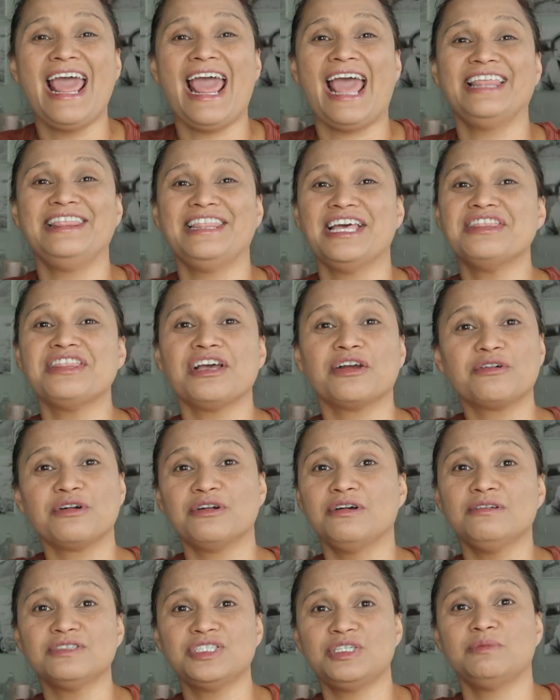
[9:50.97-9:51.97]
and then the
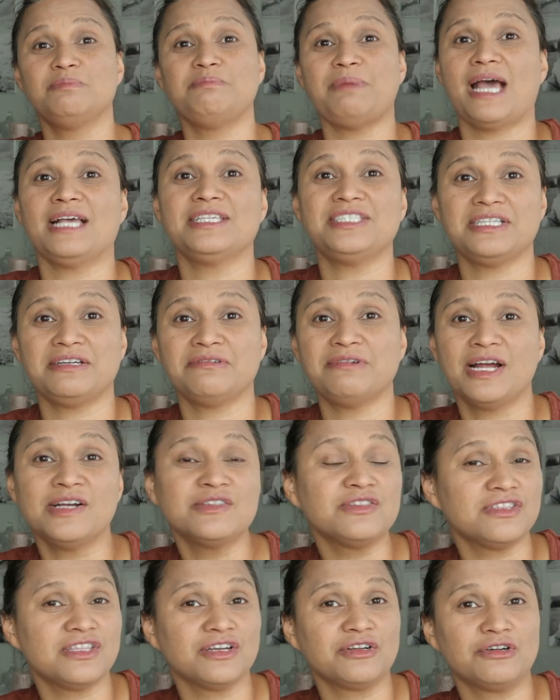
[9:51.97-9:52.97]
girls, she would pass it
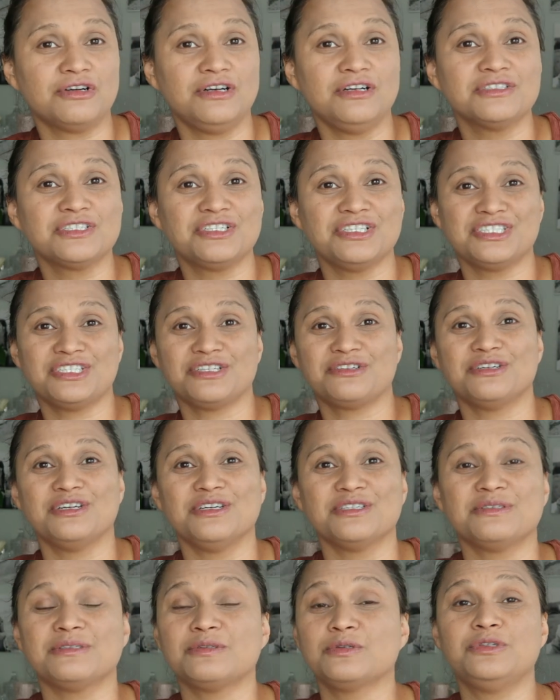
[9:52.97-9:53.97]
around to the girls because the
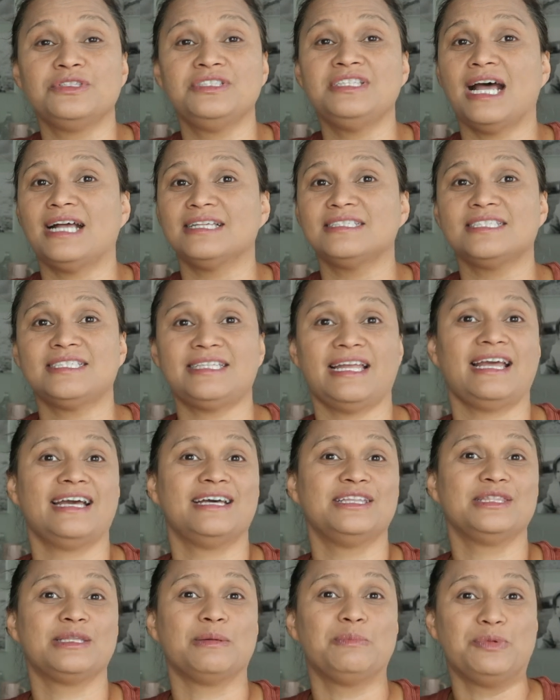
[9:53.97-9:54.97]
girls could not
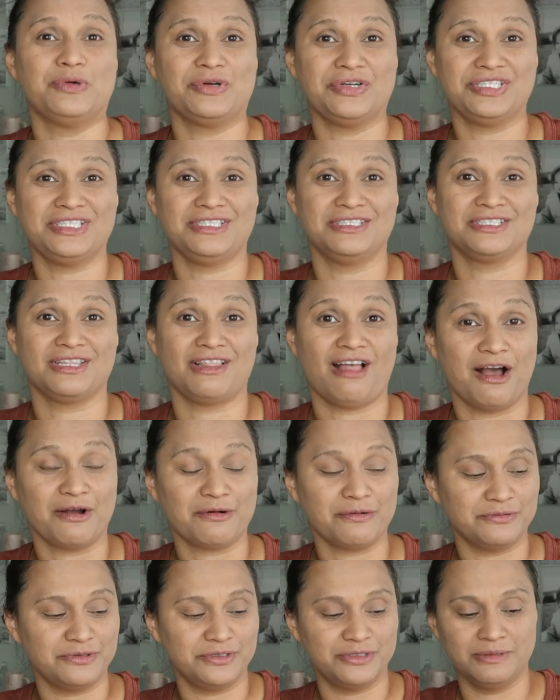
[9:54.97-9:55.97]
stand the boys'
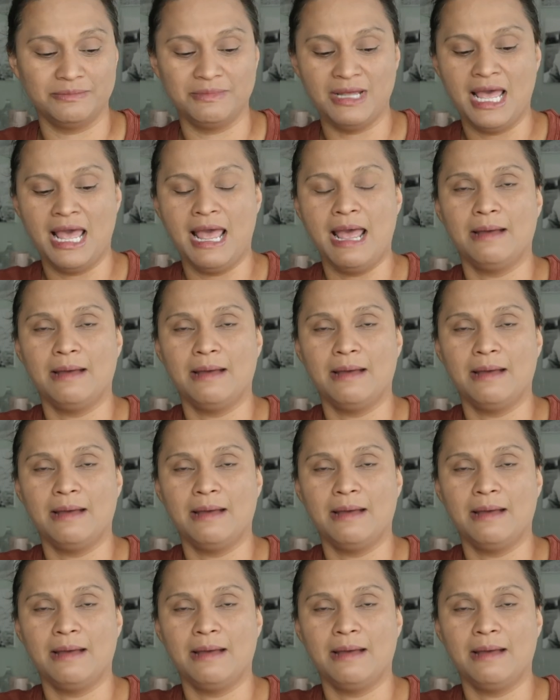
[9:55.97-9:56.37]
locker room.